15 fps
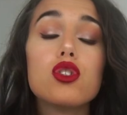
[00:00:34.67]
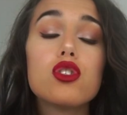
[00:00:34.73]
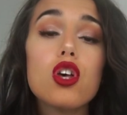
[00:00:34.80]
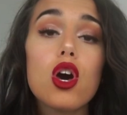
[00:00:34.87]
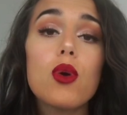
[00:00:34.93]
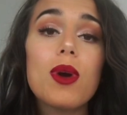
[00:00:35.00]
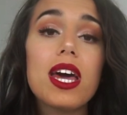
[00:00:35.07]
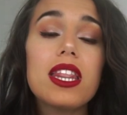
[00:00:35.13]

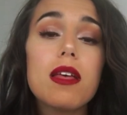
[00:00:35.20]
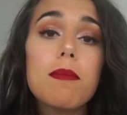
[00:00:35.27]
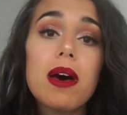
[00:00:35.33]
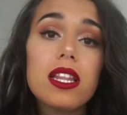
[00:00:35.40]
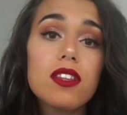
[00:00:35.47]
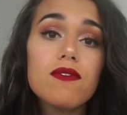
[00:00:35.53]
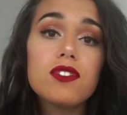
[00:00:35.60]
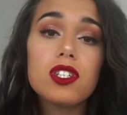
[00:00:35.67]
So in the
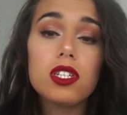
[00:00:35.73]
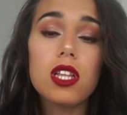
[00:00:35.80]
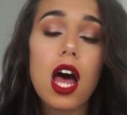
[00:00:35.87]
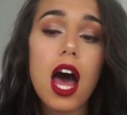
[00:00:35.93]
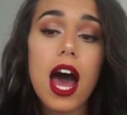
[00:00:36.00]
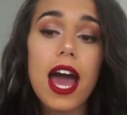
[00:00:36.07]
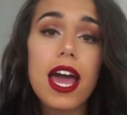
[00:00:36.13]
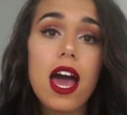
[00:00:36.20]
month of
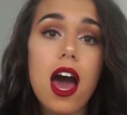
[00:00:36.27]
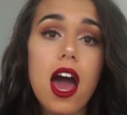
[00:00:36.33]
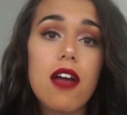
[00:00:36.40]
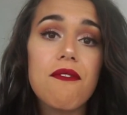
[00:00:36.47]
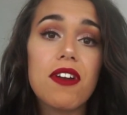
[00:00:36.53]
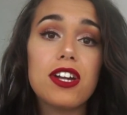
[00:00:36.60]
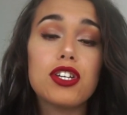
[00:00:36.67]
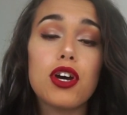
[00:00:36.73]
July, I
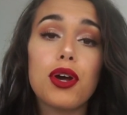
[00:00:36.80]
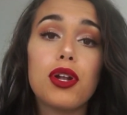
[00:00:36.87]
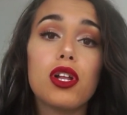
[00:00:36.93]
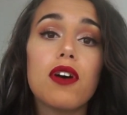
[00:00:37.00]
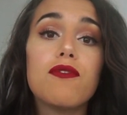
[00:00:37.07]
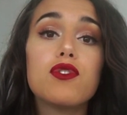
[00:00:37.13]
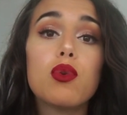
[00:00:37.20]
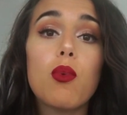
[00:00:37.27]
read a total
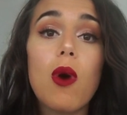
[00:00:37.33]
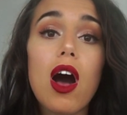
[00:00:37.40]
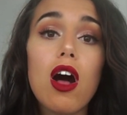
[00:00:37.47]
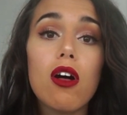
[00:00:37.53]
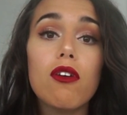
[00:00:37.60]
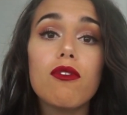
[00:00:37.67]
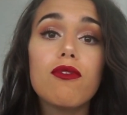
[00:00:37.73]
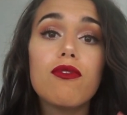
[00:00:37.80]
of
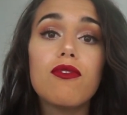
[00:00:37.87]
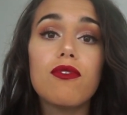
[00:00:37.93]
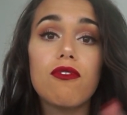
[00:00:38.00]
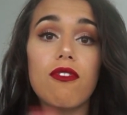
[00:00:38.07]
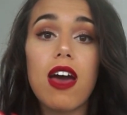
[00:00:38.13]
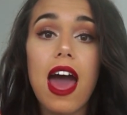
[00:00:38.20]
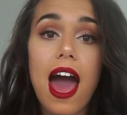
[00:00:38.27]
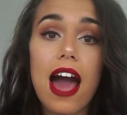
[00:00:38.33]
12
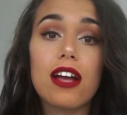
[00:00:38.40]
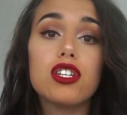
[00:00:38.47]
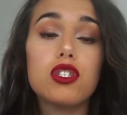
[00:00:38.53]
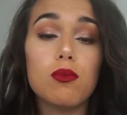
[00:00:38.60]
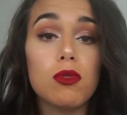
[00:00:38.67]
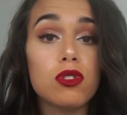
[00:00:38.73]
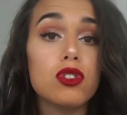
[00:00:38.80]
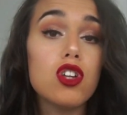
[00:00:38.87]

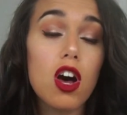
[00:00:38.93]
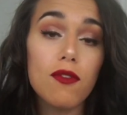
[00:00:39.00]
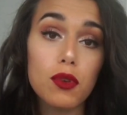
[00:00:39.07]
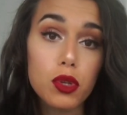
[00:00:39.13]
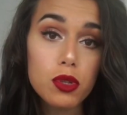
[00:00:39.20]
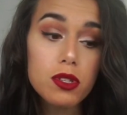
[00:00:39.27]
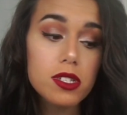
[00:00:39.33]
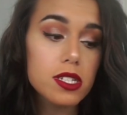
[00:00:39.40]
actual
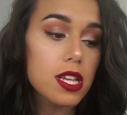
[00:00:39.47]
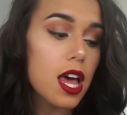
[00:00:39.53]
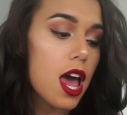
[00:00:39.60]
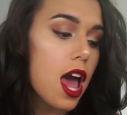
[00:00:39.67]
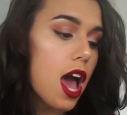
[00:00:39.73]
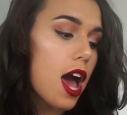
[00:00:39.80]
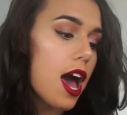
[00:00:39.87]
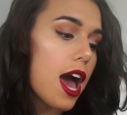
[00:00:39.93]
novels.
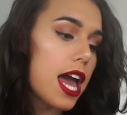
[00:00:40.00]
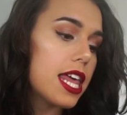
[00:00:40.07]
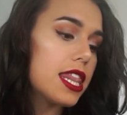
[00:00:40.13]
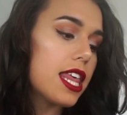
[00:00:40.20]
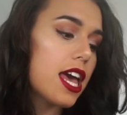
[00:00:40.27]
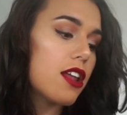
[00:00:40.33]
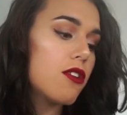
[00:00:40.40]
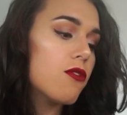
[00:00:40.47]
I
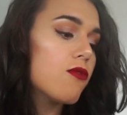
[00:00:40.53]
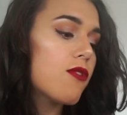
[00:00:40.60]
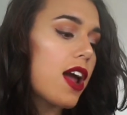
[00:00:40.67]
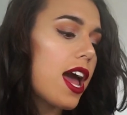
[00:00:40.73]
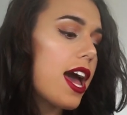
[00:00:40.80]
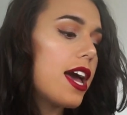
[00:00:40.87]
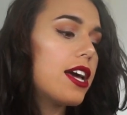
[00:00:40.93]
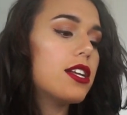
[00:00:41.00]
then
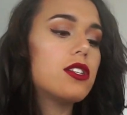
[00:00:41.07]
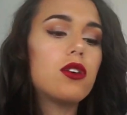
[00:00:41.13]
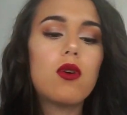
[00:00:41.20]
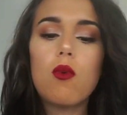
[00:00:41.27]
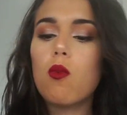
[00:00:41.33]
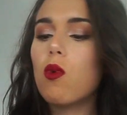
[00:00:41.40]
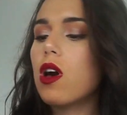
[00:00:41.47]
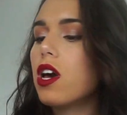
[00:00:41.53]
read
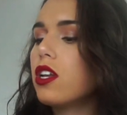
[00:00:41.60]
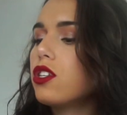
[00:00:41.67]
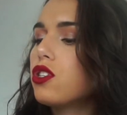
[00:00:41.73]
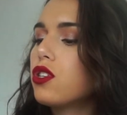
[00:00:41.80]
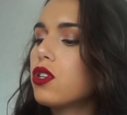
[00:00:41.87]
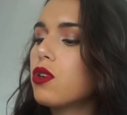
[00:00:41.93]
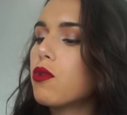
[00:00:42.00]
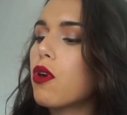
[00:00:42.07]
1,
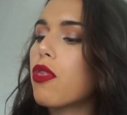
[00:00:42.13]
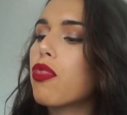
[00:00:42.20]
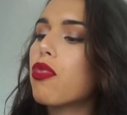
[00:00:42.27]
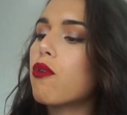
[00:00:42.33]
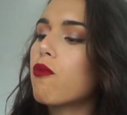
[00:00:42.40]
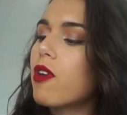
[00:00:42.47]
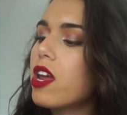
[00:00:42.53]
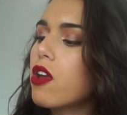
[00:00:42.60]
2,
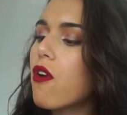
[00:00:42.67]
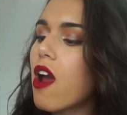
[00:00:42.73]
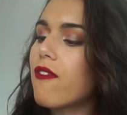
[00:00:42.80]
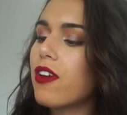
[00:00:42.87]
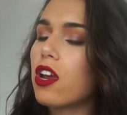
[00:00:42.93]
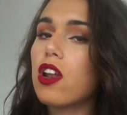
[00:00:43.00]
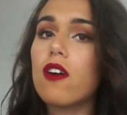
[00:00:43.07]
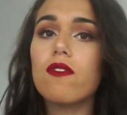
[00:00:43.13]
3
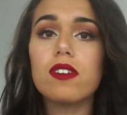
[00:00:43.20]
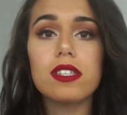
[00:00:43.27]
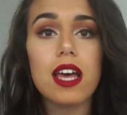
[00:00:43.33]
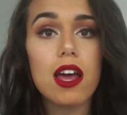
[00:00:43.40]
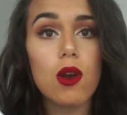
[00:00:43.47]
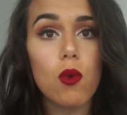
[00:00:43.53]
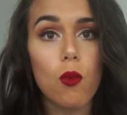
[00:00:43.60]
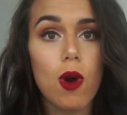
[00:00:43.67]
graphic novels
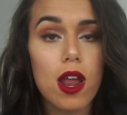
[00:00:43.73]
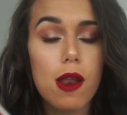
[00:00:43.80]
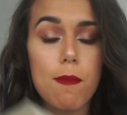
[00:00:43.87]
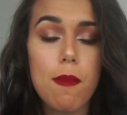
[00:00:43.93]
and 1